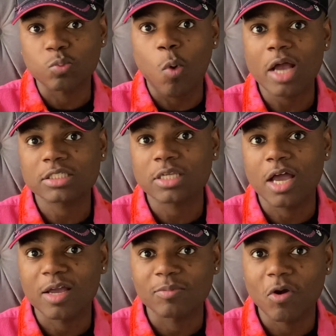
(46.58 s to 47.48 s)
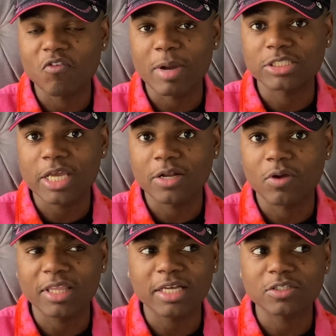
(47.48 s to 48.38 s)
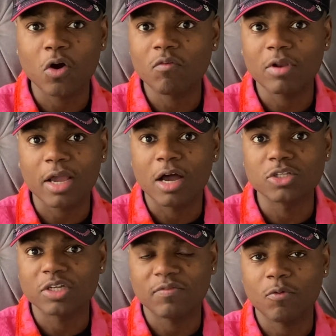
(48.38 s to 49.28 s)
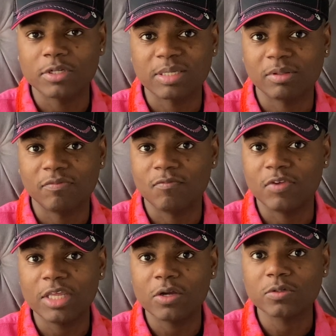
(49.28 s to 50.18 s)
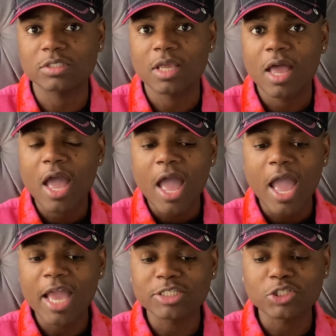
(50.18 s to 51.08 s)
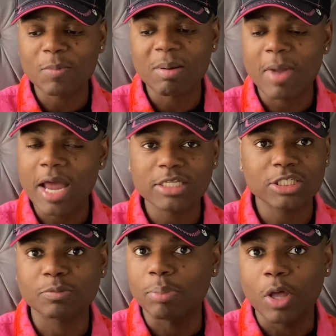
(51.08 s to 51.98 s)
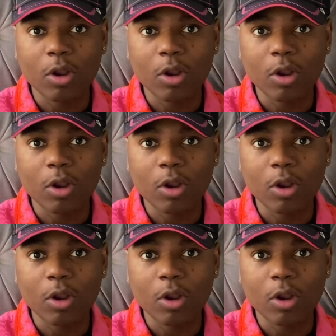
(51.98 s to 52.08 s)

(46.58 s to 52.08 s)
watch time over my channel. I think it was over, like, 140-something videos. And so, my mind just blown,